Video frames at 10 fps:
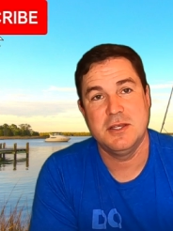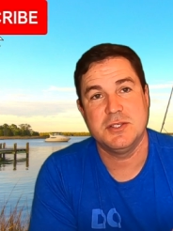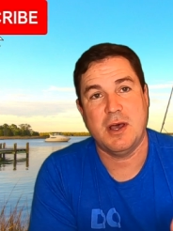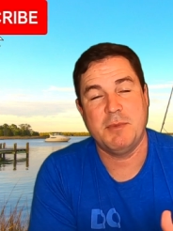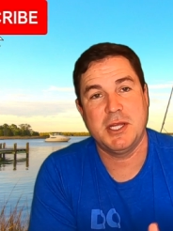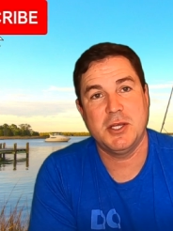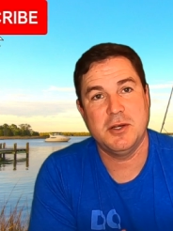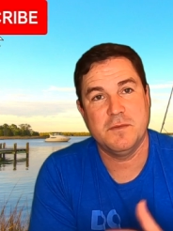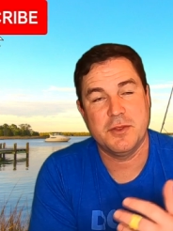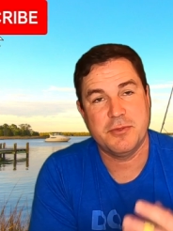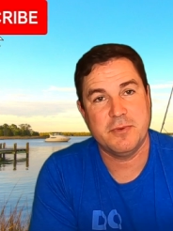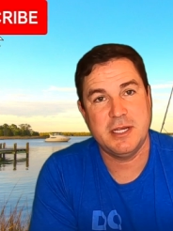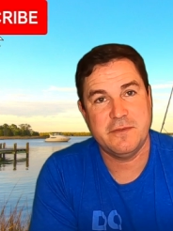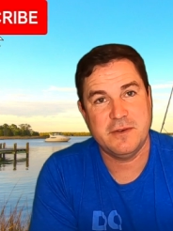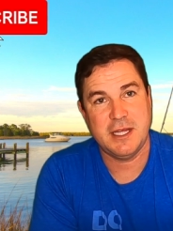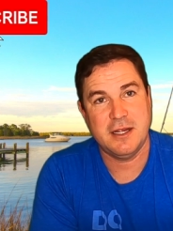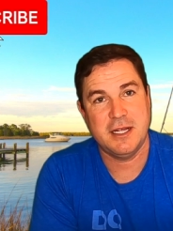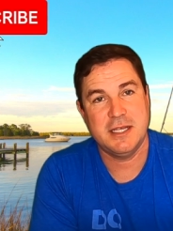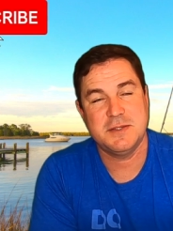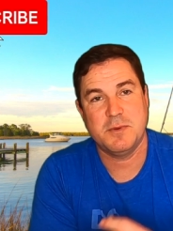So I'm going to go over three different
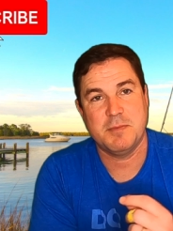areas,